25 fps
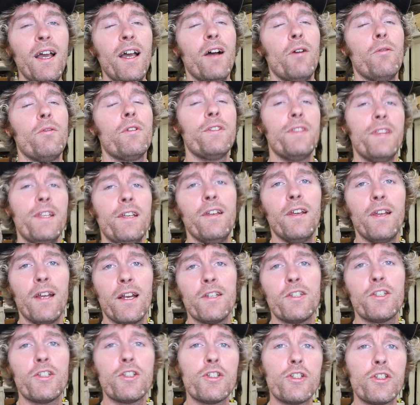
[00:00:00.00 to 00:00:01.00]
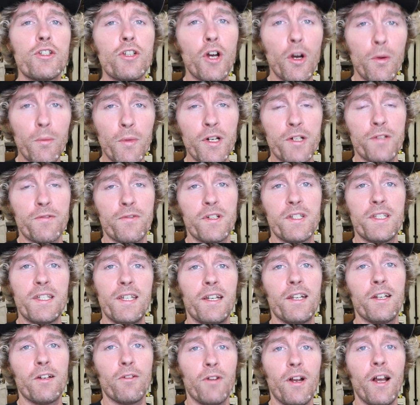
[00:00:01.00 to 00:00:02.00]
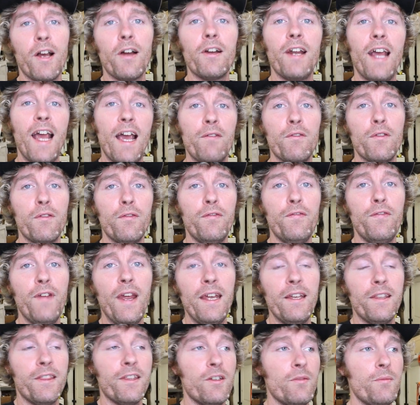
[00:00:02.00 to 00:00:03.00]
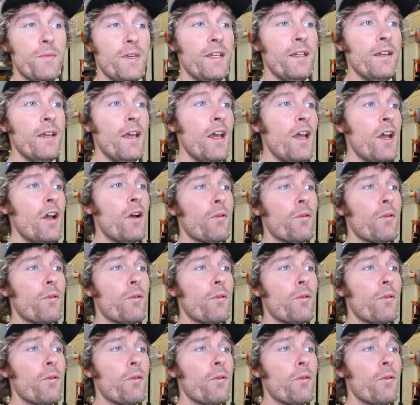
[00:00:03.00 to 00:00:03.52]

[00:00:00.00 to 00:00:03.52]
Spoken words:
I want to thank you guys so much for sticking around, having faith in me.